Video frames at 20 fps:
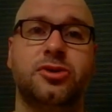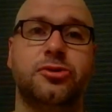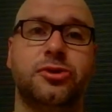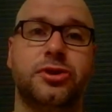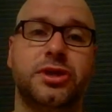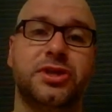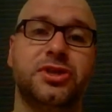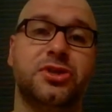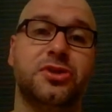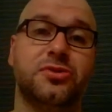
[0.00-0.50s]

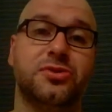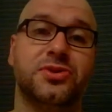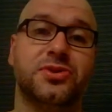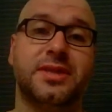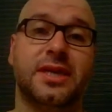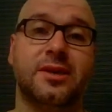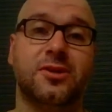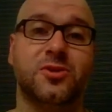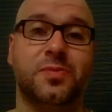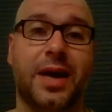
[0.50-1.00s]
traditional
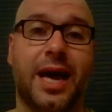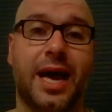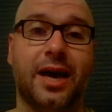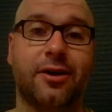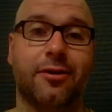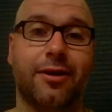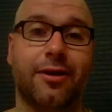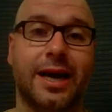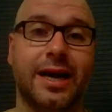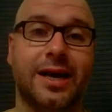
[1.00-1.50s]
sales
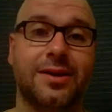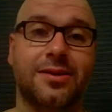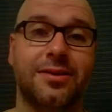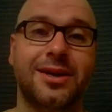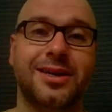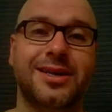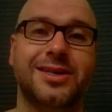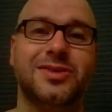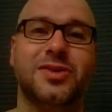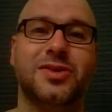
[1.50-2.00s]
background,
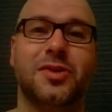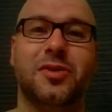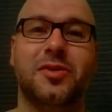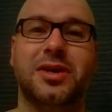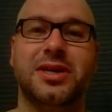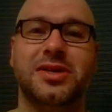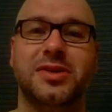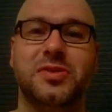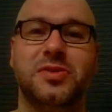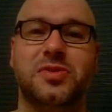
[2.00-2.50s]
so
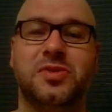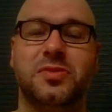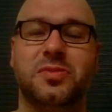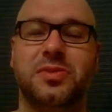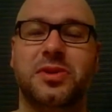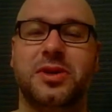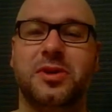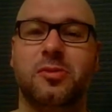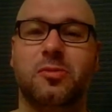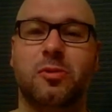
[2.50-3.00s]
it used to
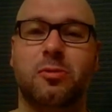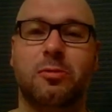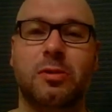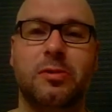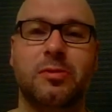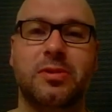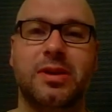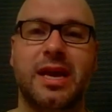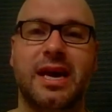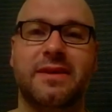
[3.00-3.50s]
be where
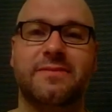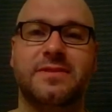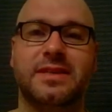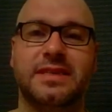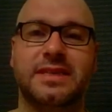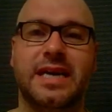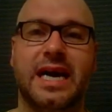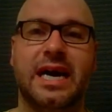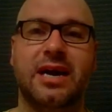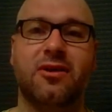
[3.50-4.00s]
we would have to
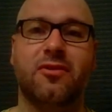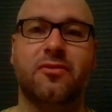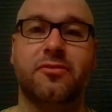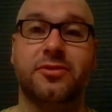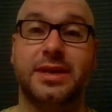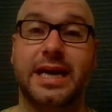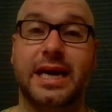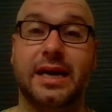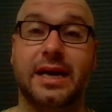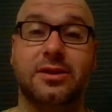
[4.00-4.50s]
dial
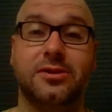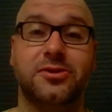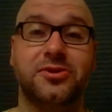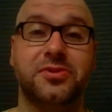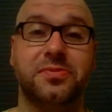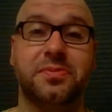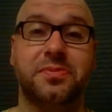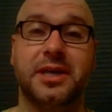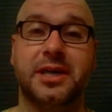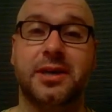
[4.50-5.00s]
for
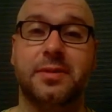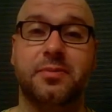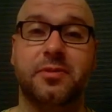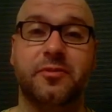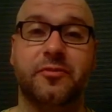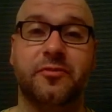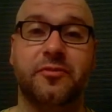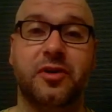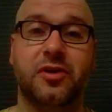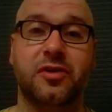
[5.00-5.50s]
dollars and pick up
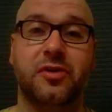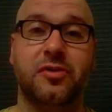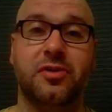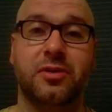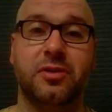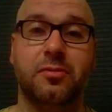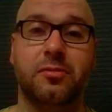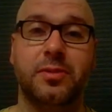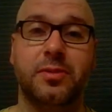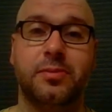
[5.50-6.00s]
the
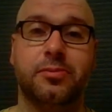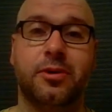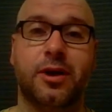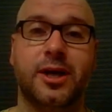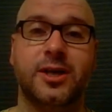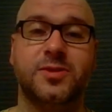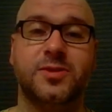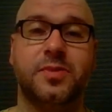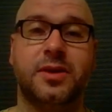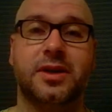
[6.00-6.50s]
phone, and we'd
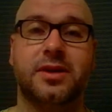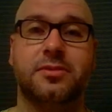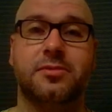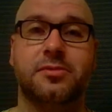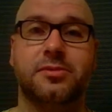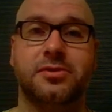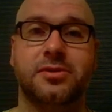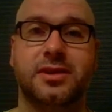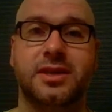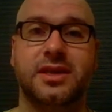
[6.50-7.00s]
prospect
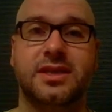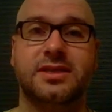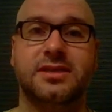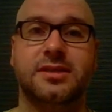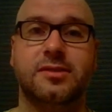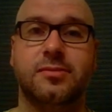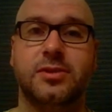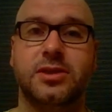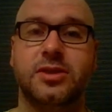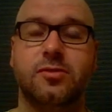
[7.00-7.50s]
through
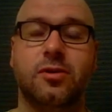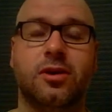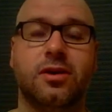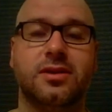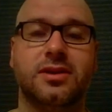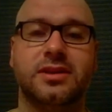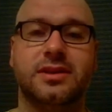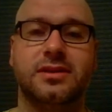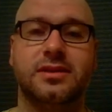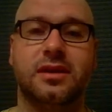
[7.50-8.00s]
lists, and we do
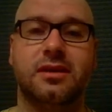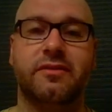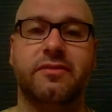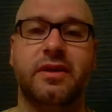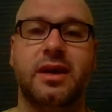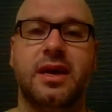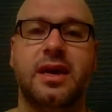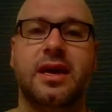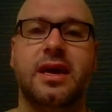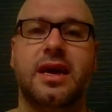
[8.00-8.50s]
all this stuff.
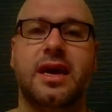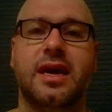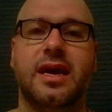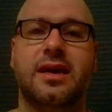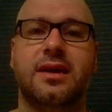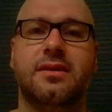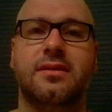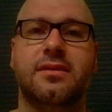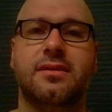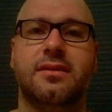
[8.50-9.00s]

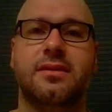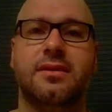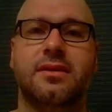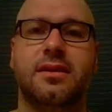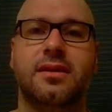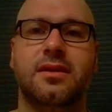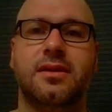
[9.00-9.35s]
And